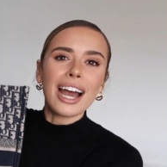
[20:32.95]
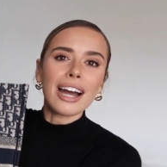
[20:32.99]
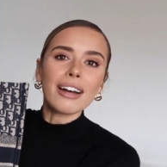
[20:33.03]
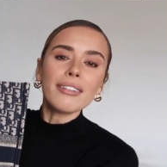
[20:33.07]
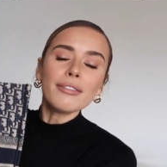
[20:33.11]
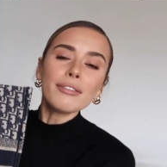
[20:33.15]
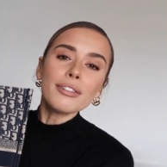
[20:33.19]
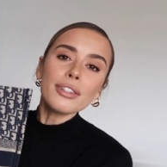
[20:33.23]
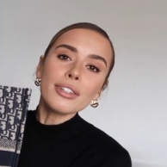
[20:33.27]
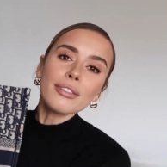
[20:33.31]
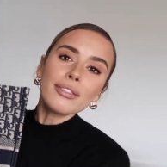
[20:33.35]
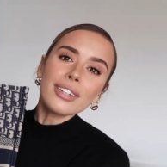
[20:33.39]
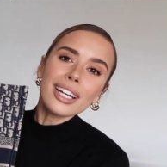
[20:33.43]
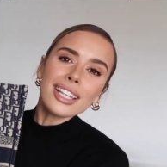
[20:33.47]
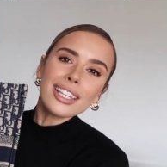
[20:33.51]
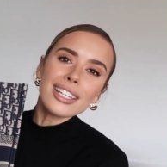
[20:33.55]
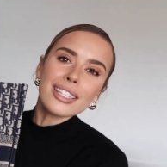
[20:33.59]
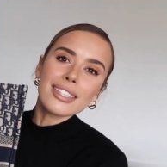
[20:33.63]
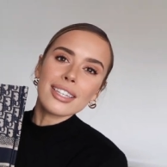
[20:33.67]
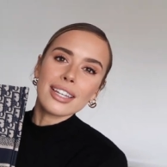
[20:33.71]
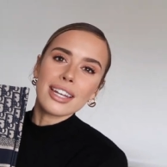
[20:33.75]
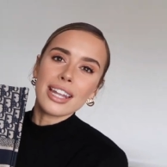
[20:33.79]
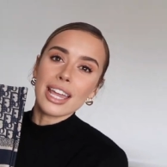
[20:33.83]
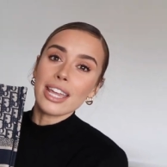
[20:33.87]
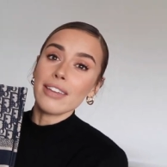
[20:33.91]
and for the fact
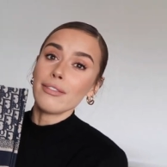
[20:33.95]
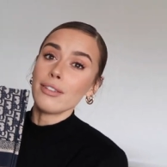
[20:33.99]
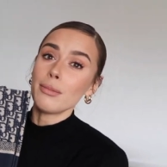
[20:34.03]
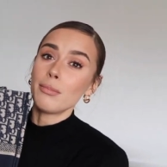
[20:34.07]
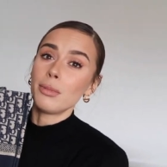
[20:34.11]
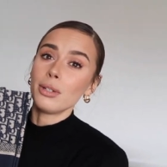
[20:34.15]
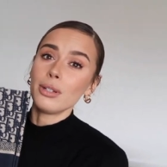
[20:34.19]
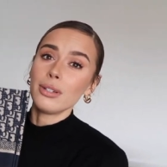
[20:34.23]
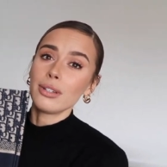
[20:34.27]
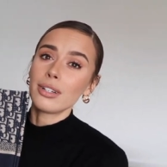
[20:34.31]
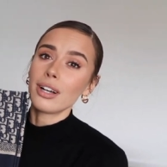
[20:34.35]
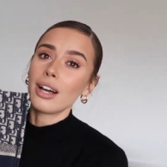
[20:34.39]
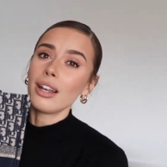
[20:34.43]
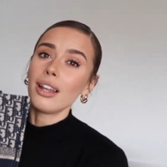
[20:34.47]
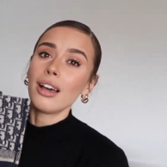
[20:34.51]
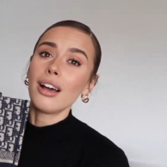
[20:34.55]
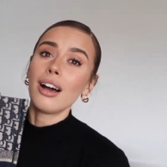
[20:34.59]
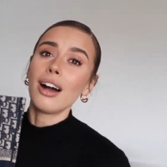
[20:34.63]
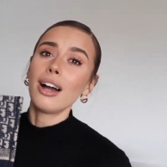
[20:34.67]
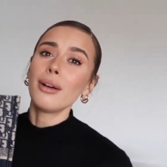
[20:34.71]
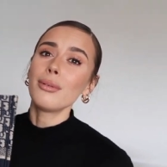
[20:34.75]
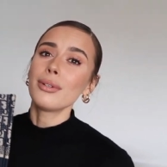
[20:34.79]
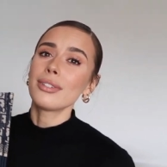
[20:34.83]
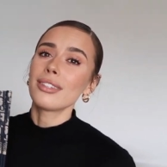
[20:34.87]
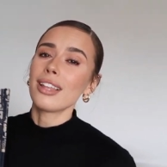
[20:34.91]
it's a navy blue color
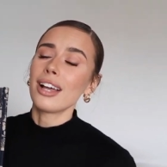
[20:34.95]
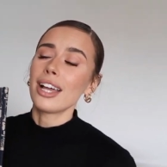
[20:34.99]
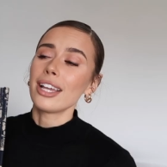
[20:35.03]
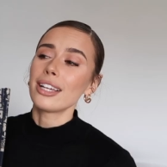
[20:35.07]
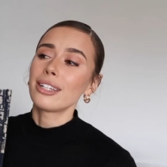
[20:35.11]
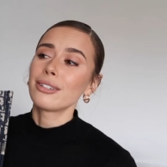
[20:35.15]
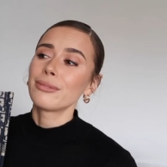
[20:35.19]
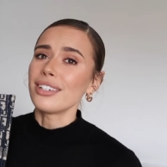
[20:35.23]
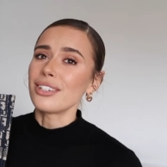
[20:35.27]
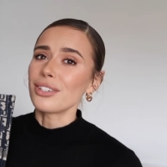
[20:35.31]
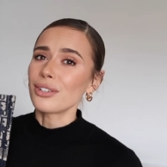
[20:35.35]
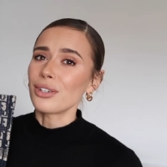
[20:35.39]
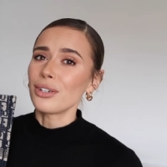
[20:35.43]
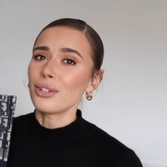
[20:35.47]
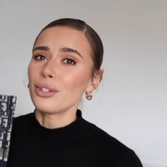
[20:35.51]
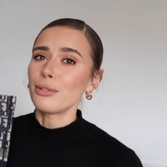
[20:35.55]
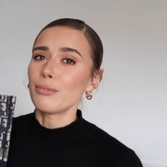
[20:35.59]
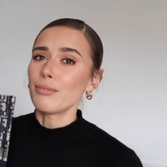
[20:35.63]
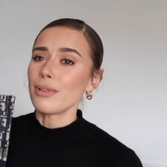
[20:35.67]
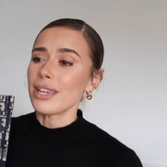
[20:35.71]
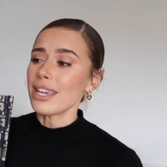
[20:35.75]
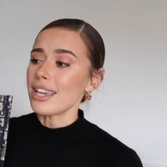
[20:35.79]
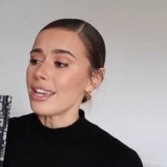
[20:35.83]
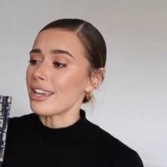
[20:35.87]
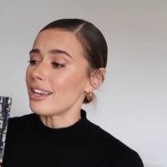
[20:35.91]
i was like this
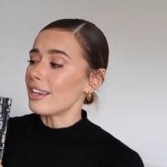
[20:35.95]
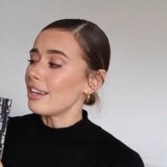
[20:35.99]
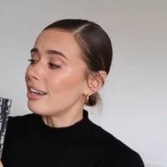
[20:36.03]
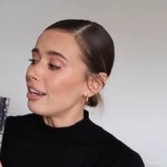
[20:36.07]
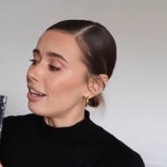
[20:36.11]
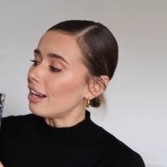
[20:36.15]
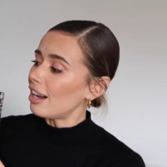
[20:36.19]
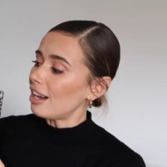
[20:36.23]
could be